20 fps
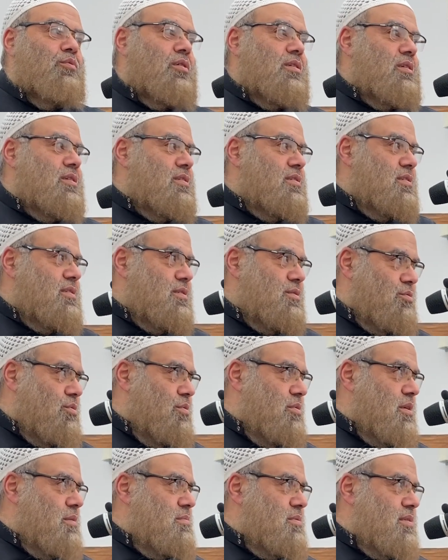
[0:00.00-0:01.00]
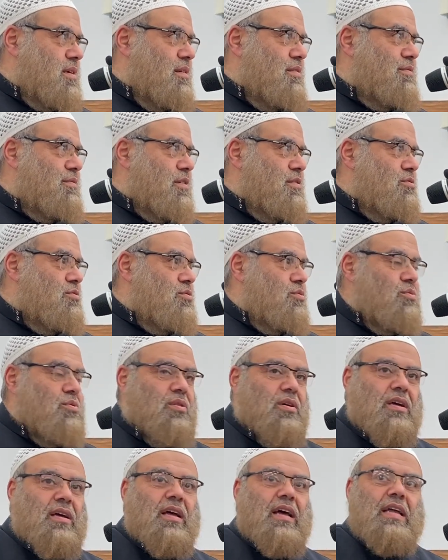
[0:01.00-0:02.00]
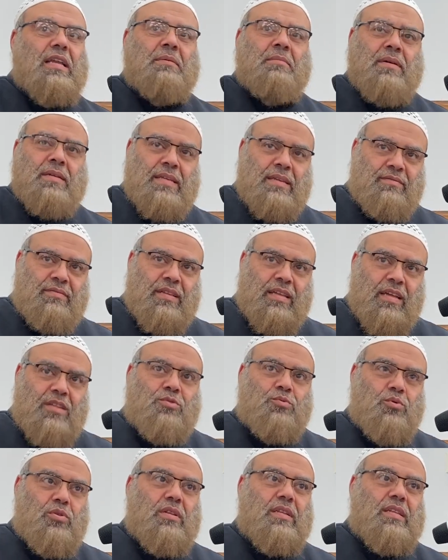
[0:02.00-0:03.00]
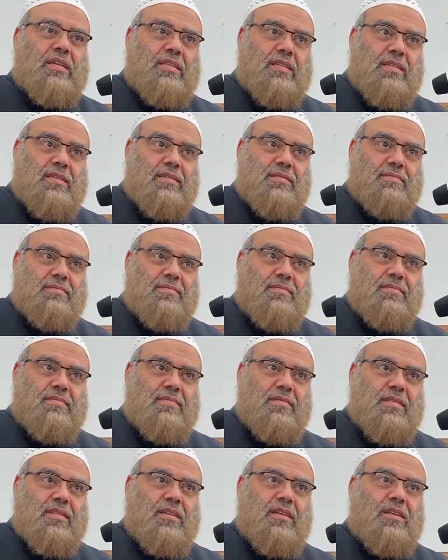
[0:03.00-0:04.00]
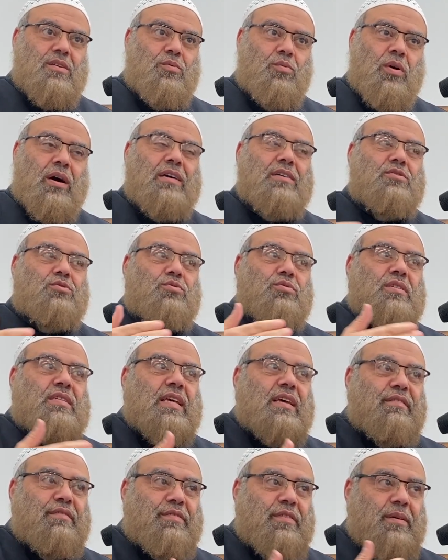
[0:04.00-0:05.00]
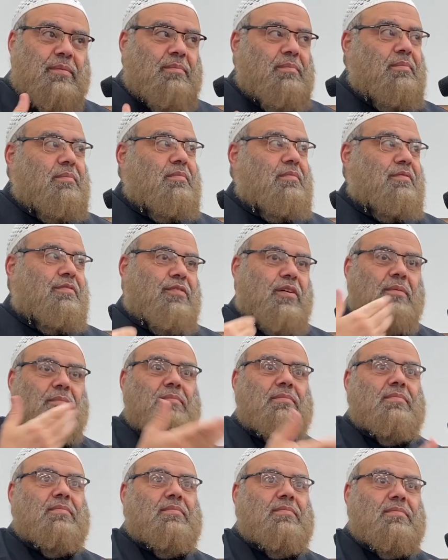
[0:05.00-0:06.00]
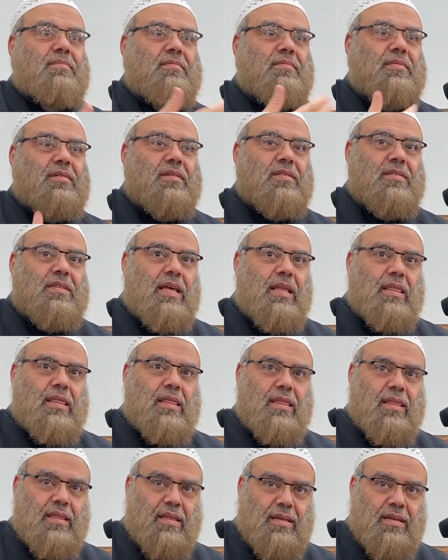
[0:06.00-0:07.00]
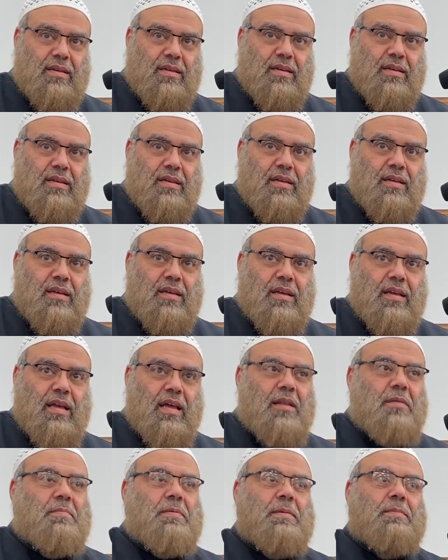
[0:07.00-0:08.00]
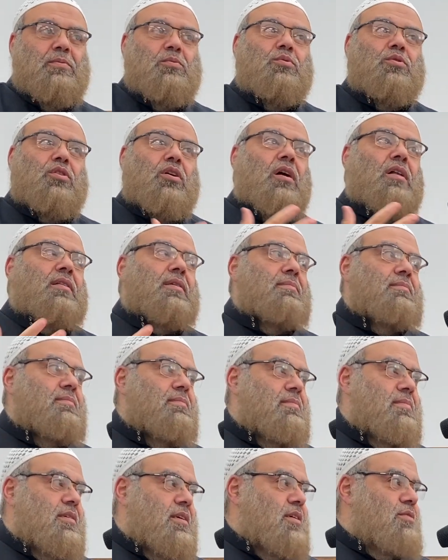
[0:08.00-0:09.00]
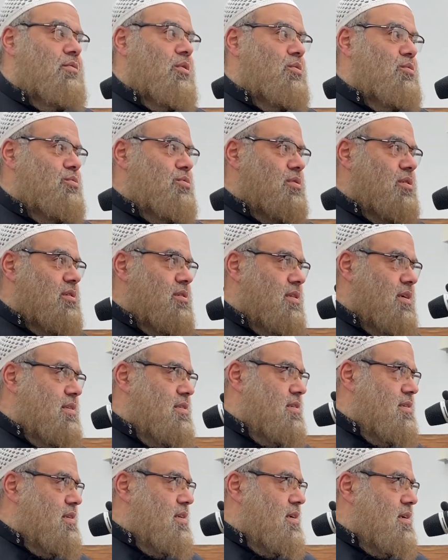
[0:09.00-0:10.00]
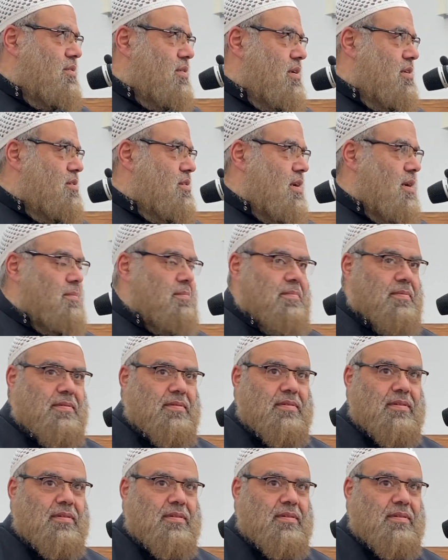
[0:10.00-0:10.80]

what he's throwing himself into, and he might even get wounded. Why? To save him from death. And people will call them heroes, and they did a great job.